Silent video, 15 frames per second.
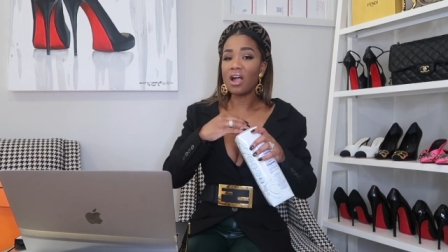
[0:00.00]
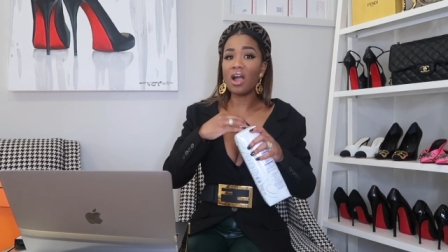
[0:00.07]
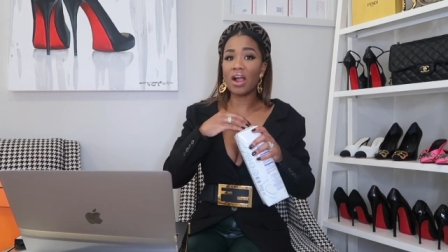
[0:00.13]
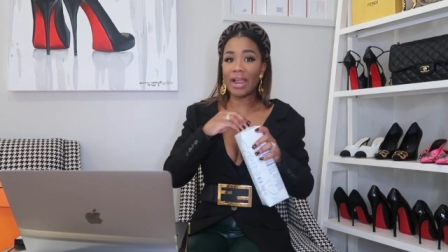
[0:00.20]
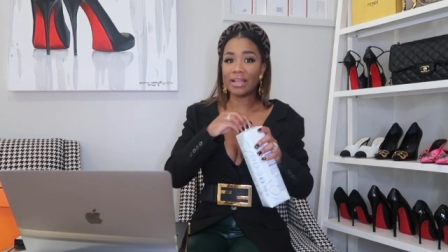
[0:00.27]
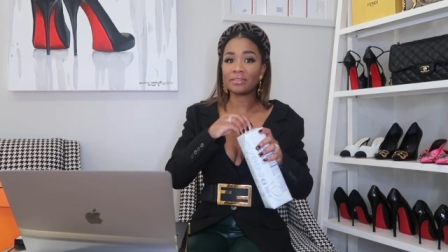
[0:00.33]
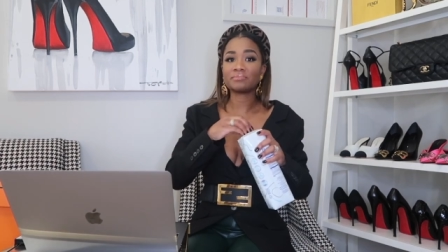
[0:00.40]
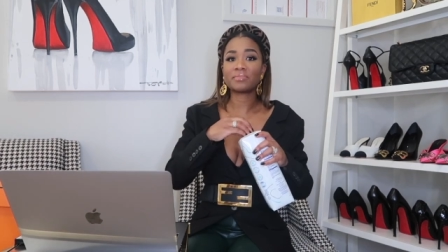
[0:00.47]
All
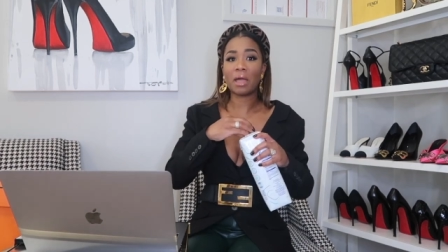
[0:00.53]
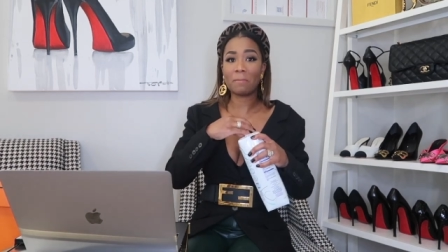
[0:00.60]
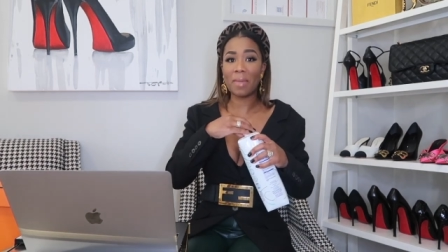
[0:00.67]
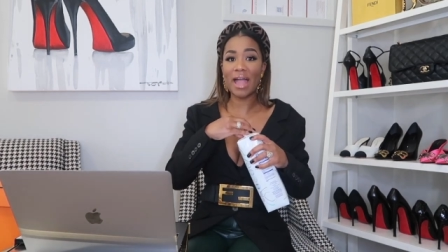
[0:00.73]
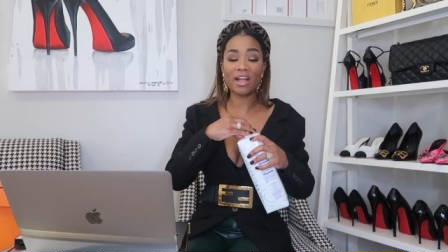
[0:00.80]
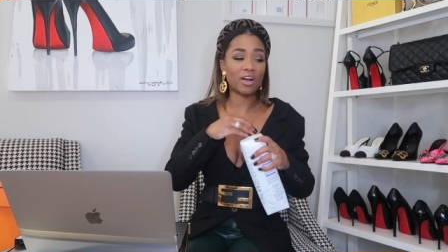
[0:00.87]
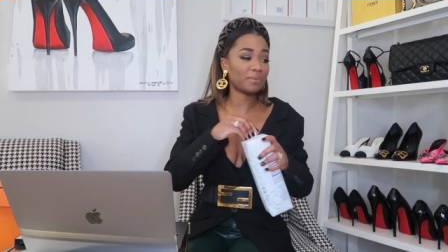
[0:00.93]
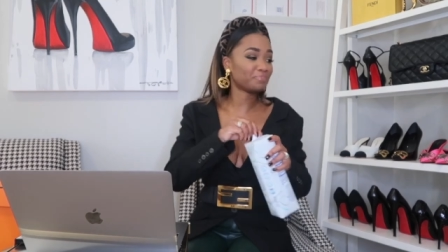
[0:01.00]
right, I'm
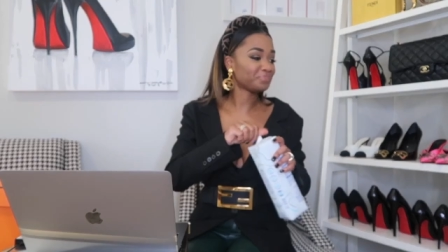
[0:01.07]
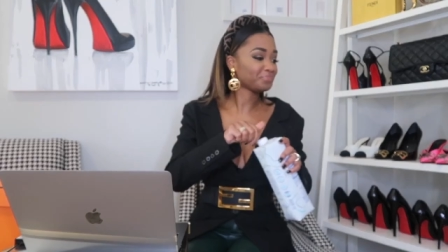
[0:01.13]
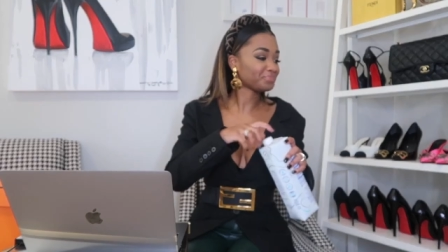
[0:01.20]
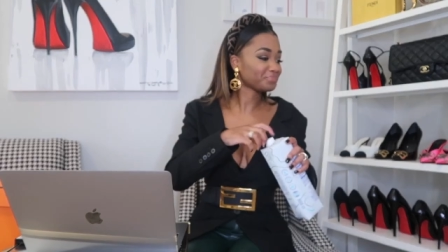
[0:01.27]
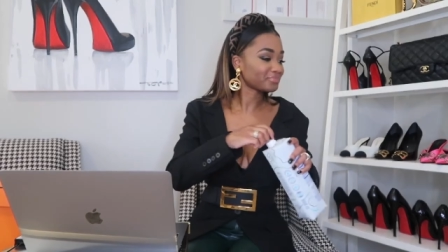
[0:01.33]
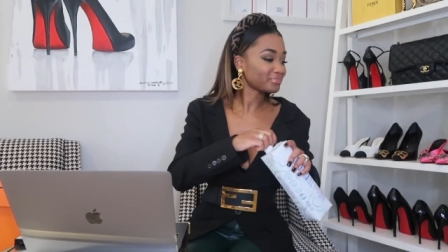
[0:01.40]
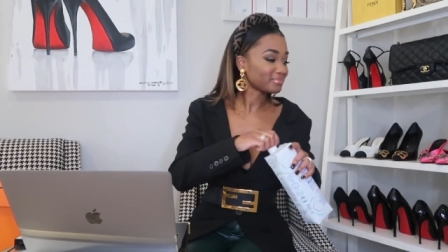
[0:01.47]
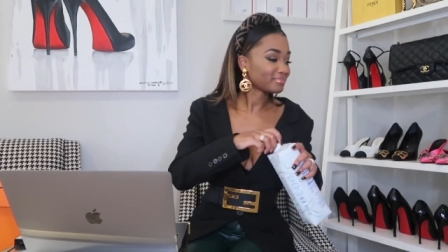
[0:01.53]
back on.
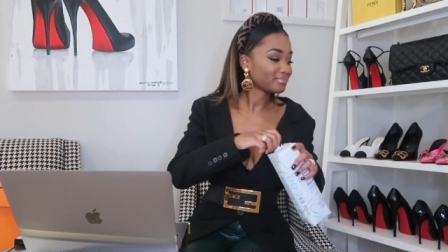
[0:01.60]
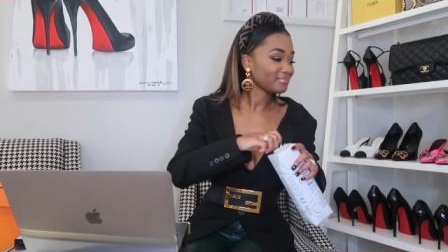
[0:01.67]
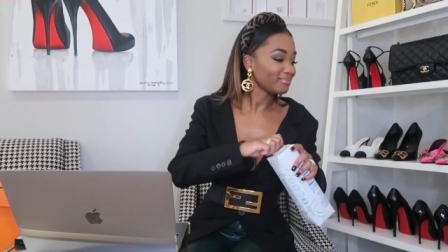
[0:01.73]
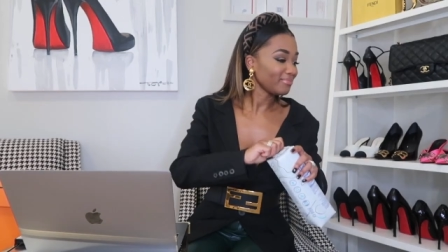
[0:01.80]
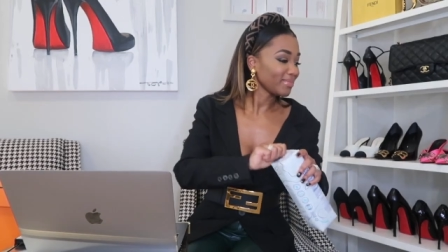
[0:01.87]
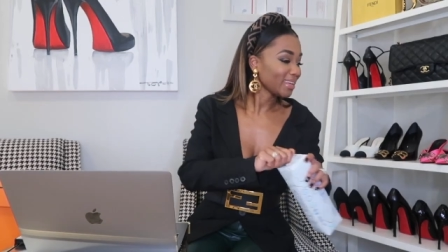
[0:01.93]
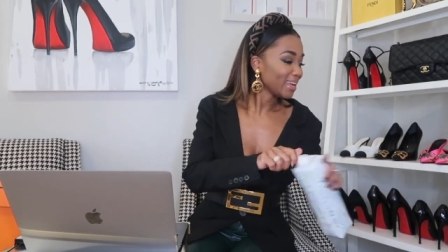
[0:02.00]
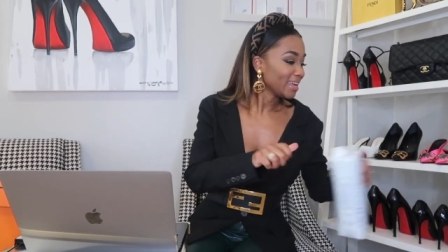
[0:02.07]

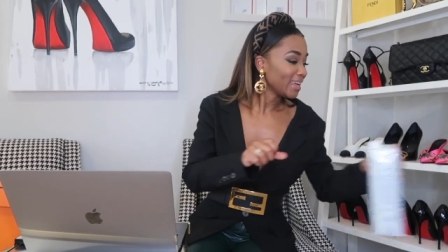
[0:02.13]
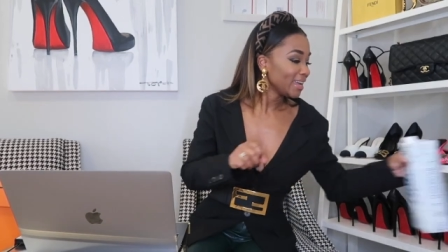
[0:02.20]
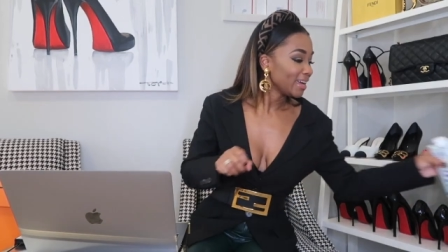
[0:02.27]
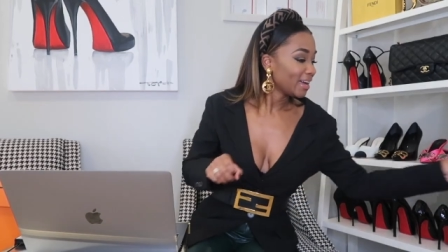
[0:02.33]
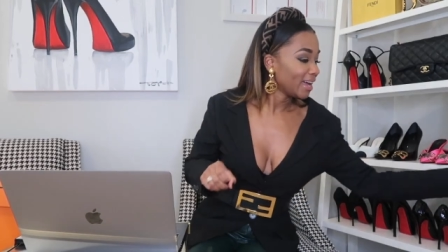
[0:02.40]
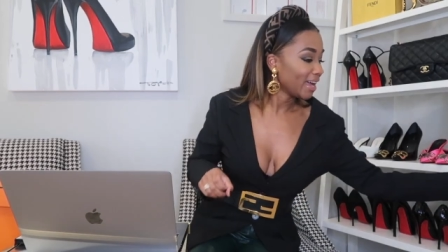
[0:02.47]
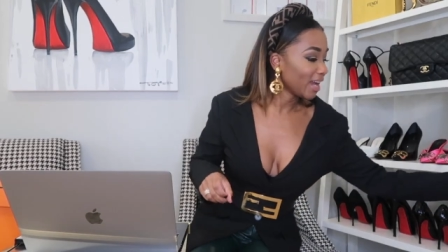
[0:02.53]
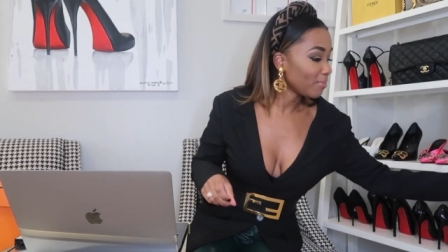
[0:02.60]

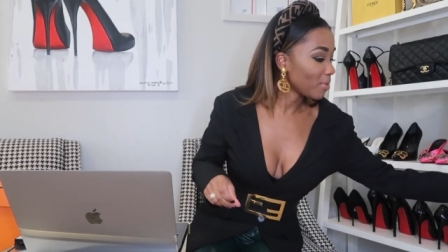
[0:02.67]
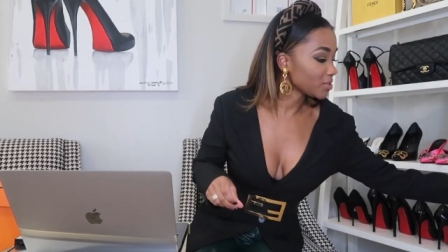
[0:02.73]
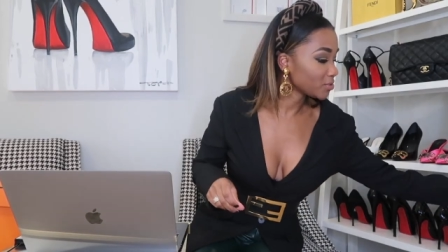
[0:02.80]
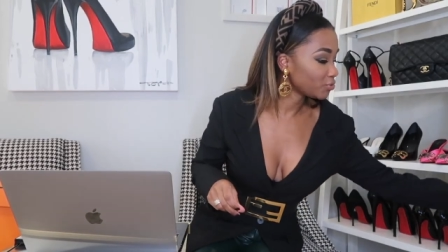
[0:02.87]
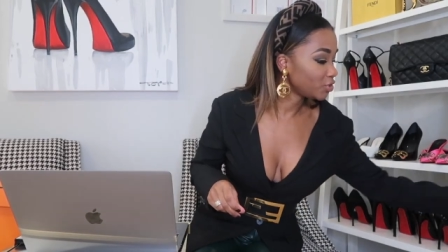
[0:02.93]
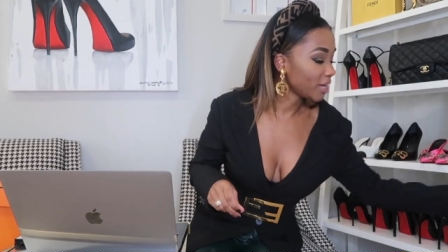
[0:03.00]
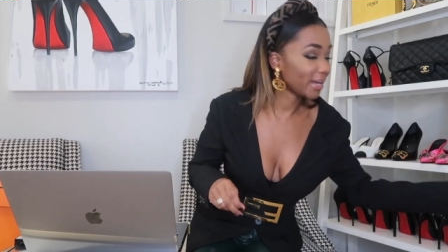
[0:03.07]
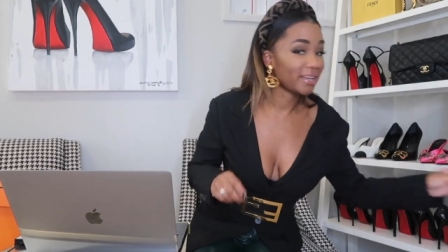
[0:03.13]
And I'm
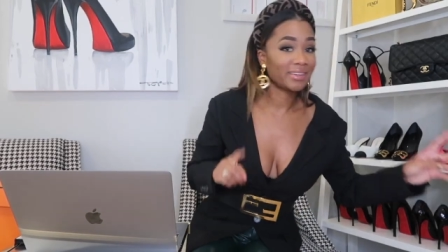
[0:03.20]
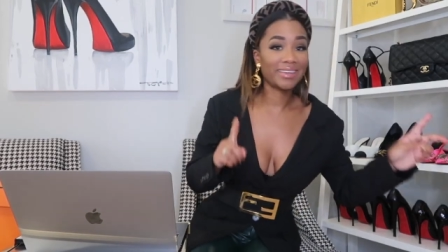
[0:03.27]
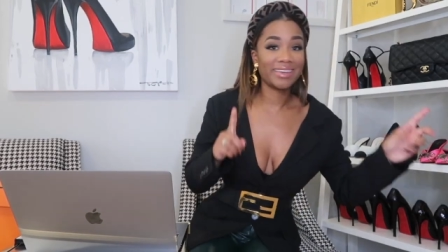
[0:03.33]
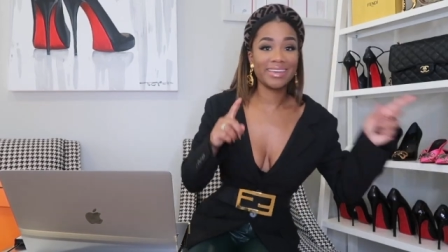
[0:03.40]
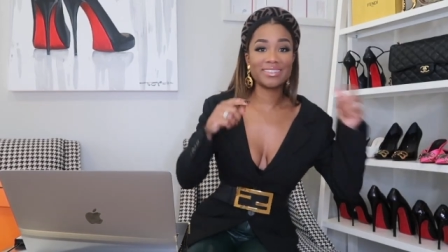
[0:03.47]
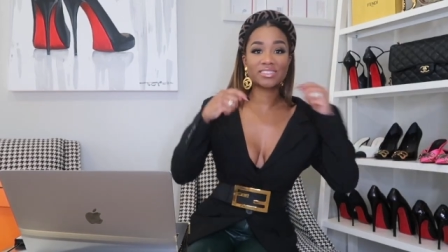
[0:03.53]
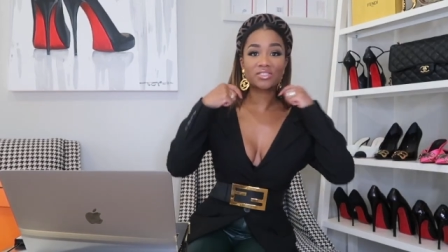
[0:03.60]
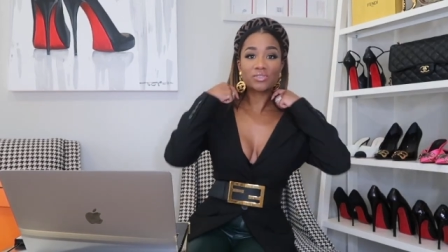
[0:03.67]
also checking,
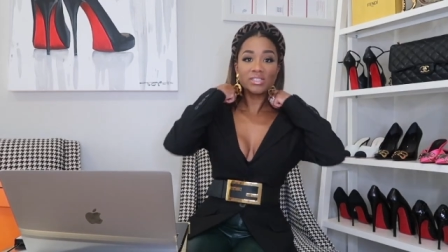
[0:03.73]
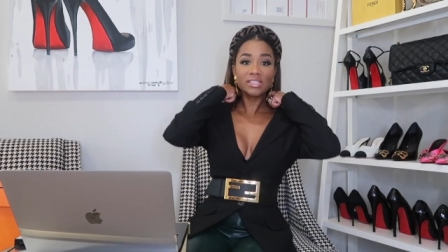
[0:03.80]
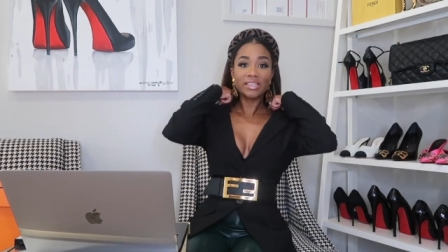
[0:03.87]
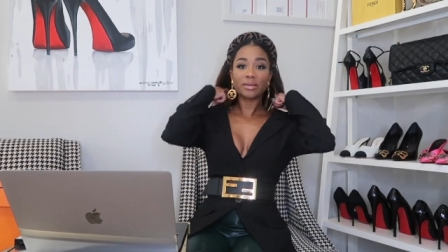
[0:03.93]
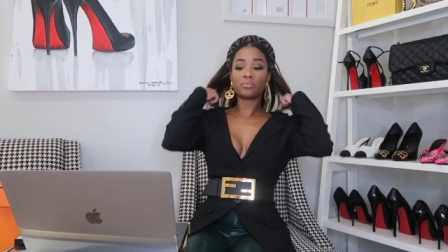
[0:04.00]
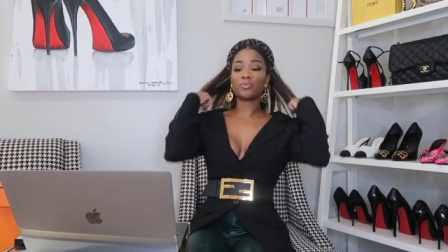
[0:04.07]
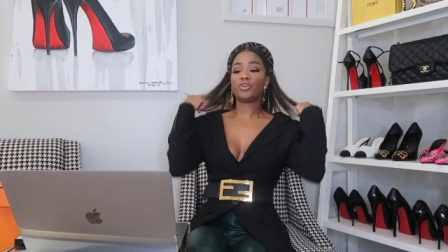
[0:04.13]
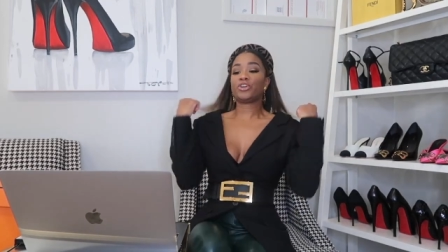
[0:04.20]
kids still
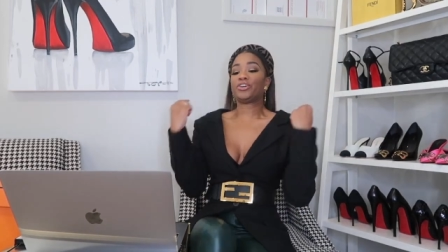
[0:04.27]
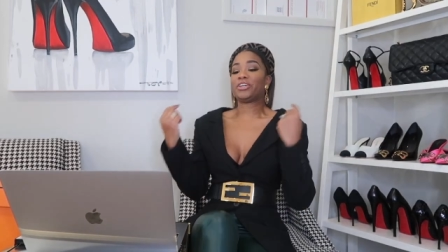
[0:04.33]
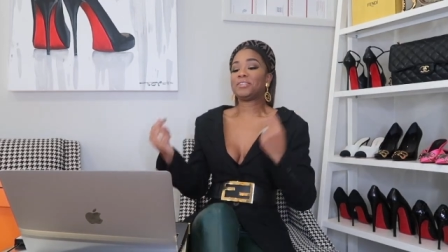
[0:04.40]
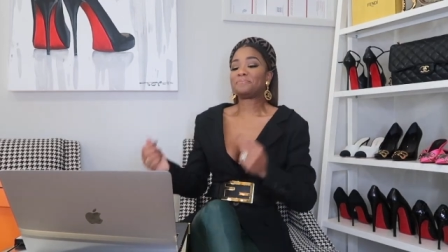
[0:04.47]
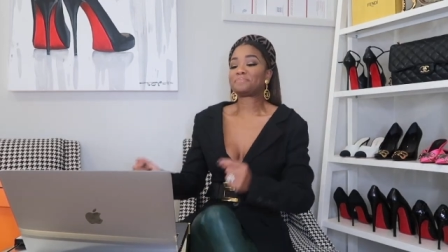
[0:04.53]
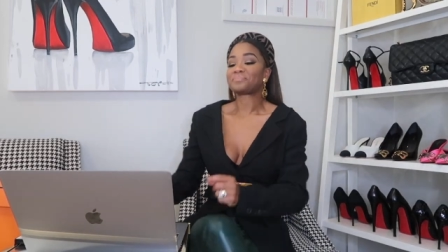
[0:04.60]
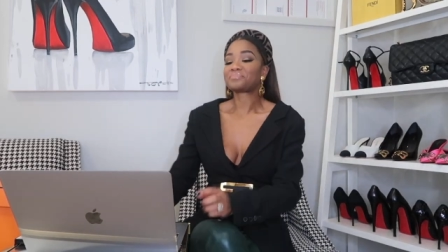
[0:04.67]
sleep, we're good.